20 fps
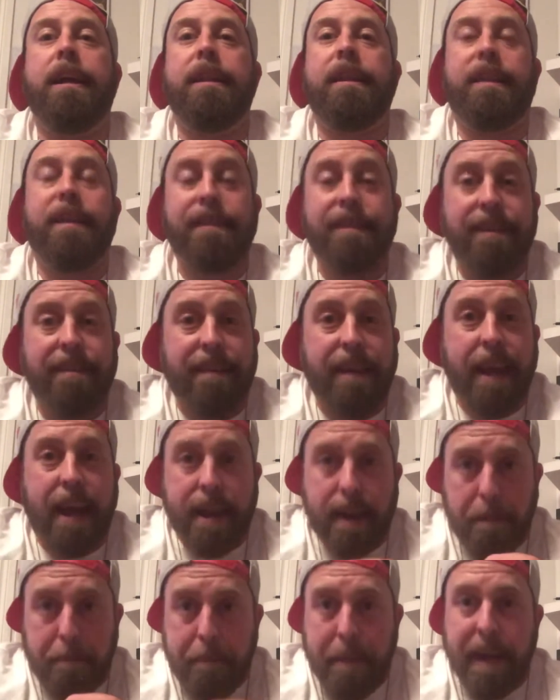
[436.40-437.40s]
this is
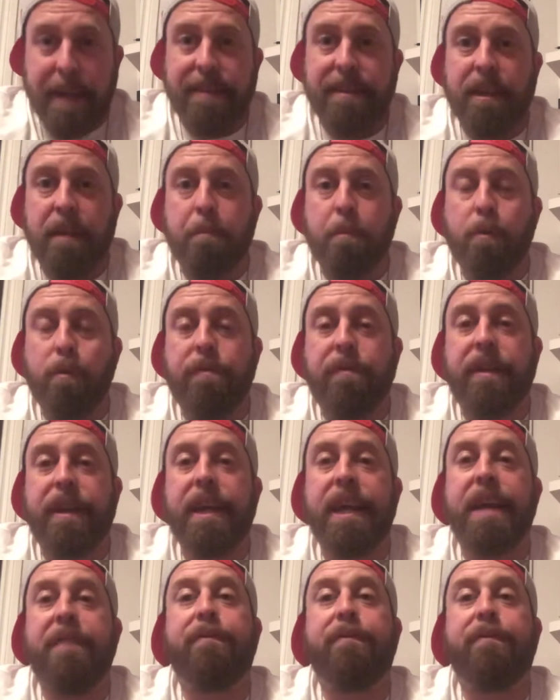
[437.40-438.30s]
an amazing movie.